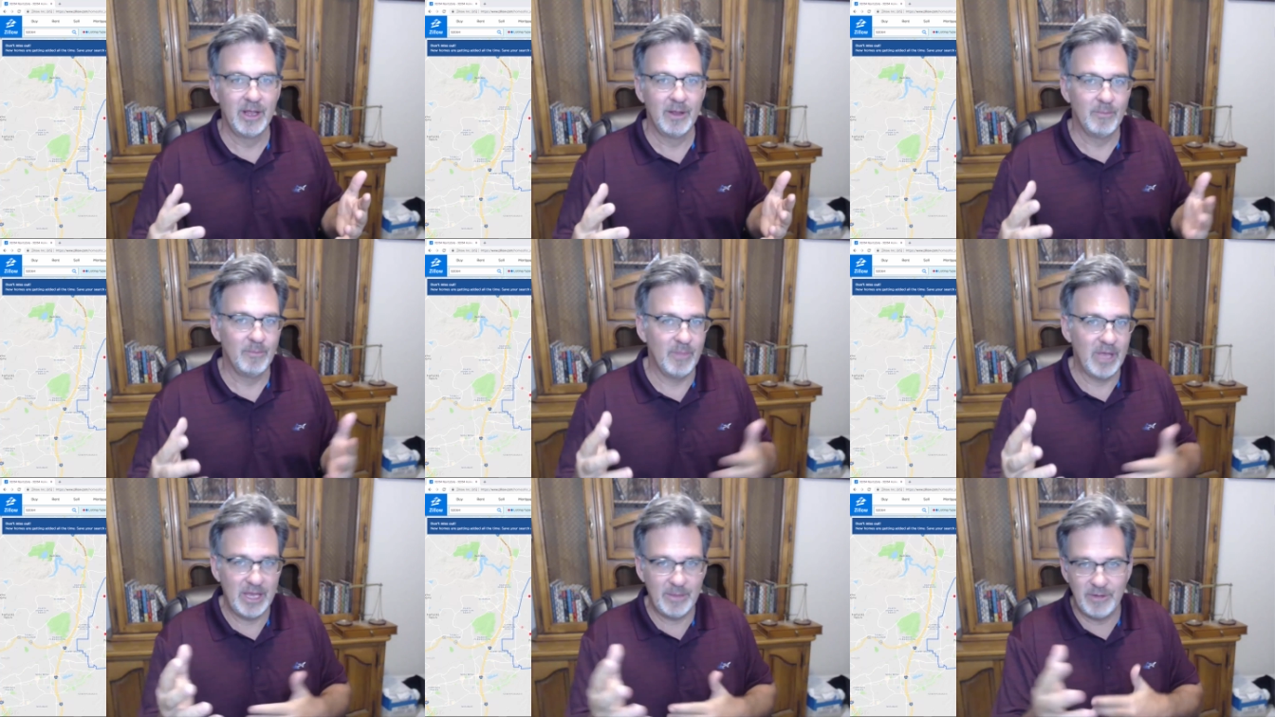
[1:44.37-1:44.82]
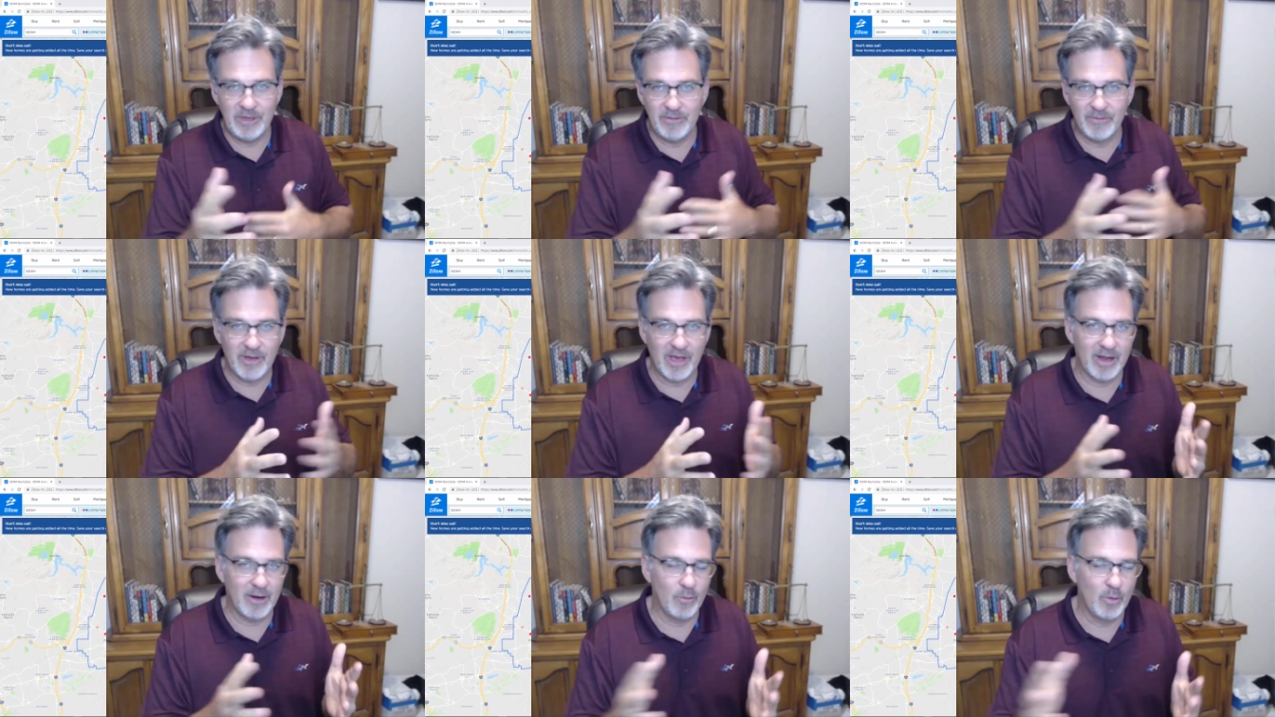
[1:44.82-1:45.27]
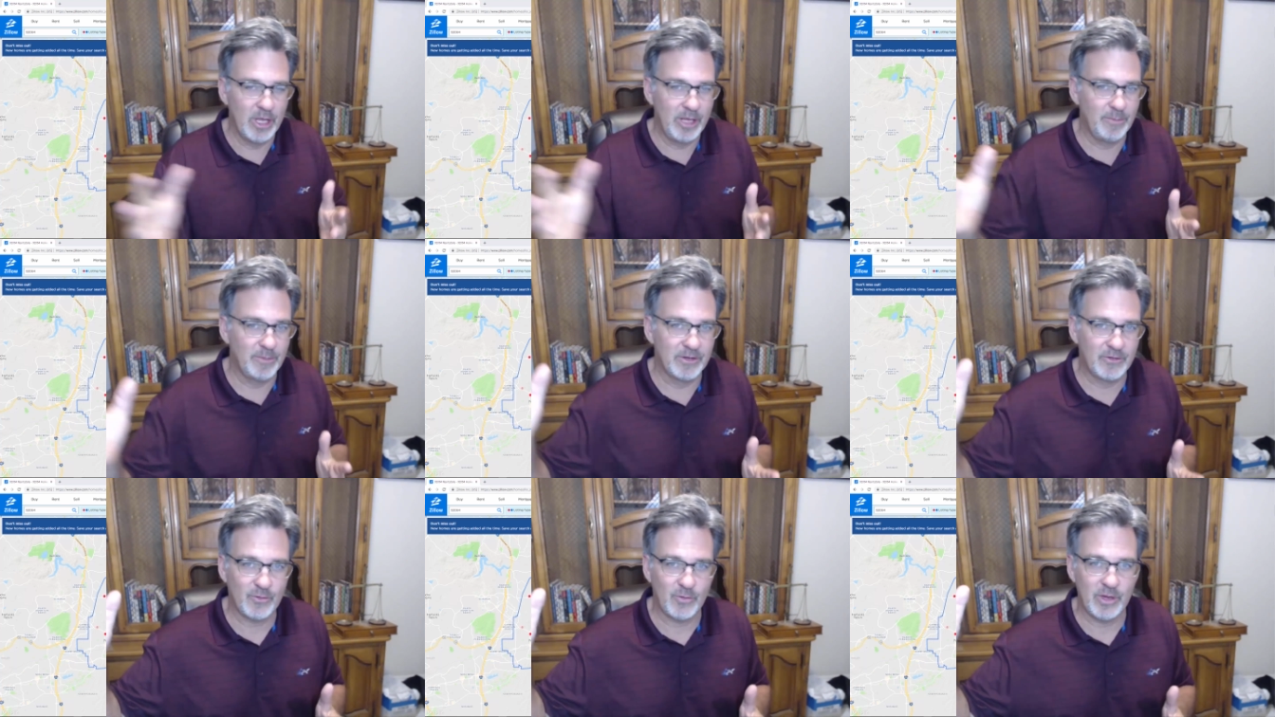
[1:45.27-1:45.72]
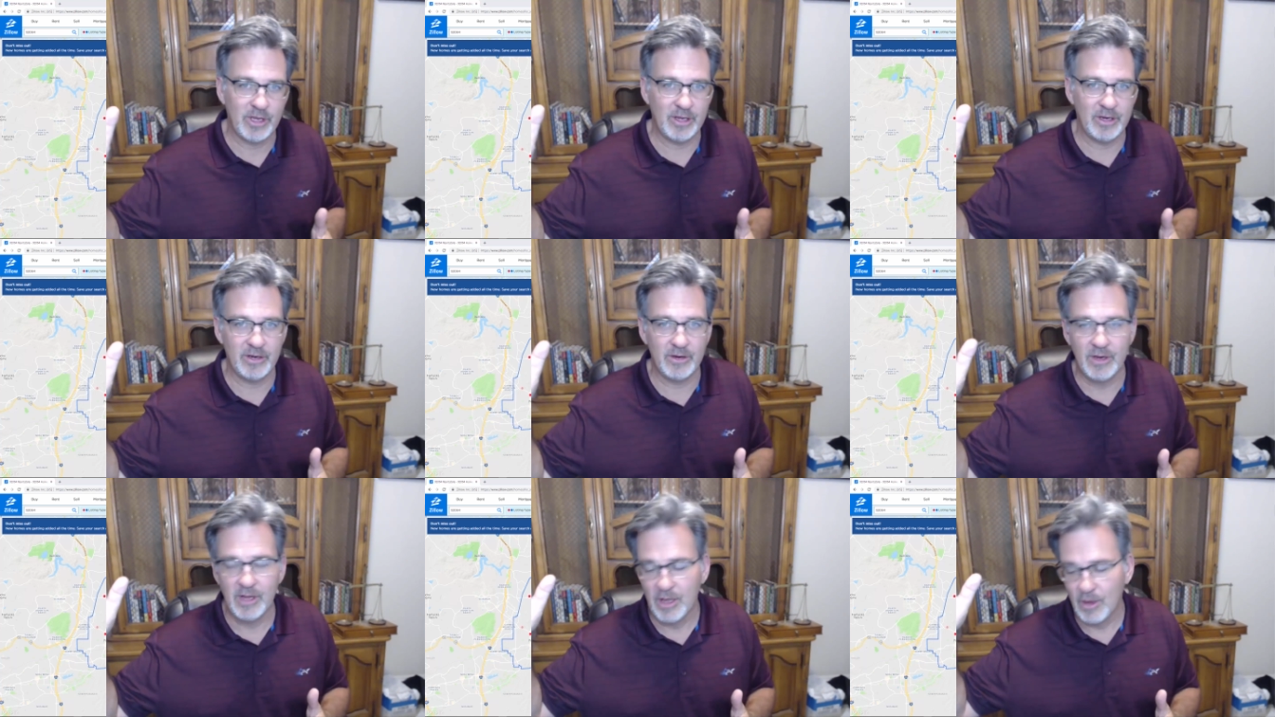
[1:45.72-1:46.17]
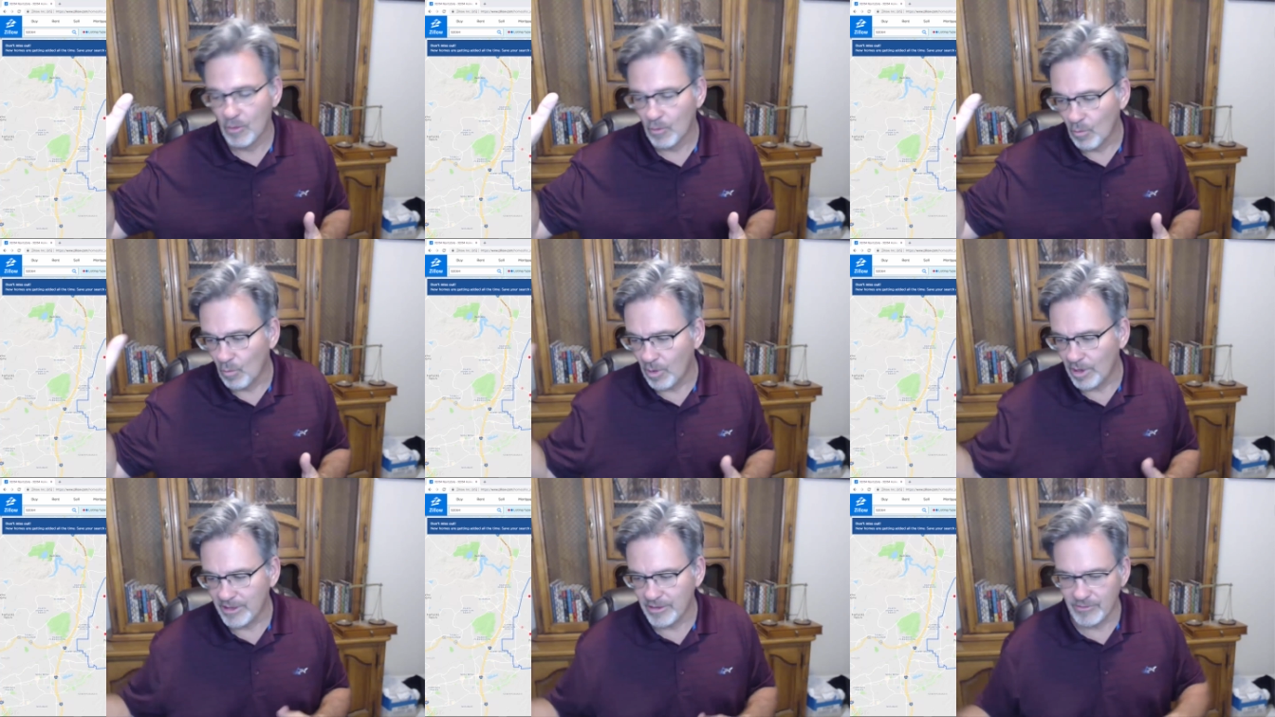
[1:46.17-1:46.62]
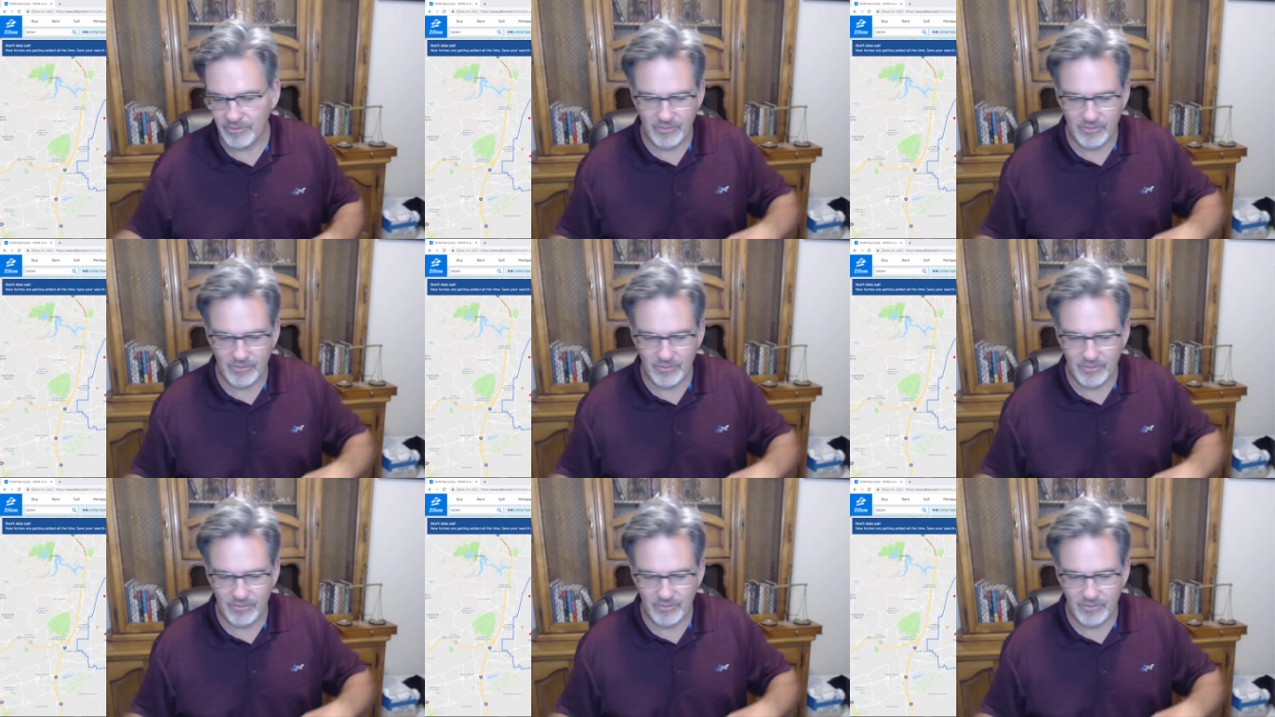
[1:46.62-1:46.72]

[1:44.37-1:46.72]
maybe you've got a week between when you